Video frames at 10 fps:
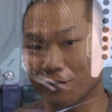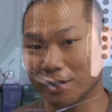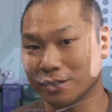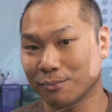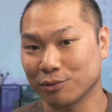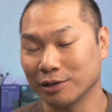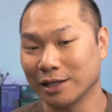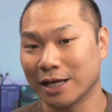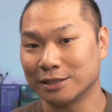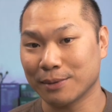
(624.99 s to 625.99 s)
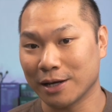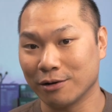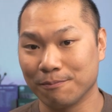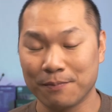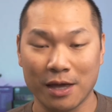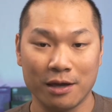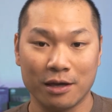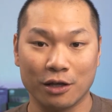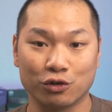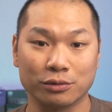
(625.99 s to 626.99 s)
for the tempered glass panel.
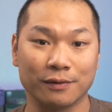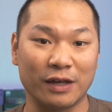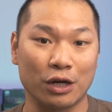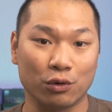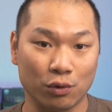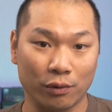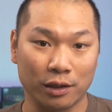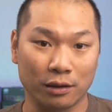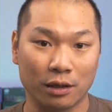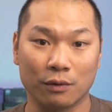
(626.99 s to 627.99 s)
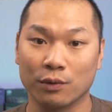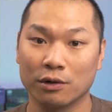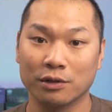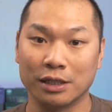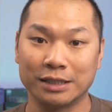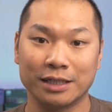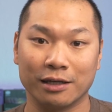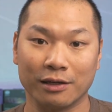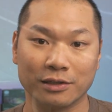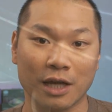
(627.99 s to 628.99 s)
In terms of air cooling, a rear
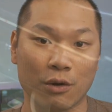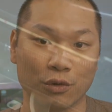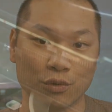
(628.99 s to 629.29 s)
intaking tower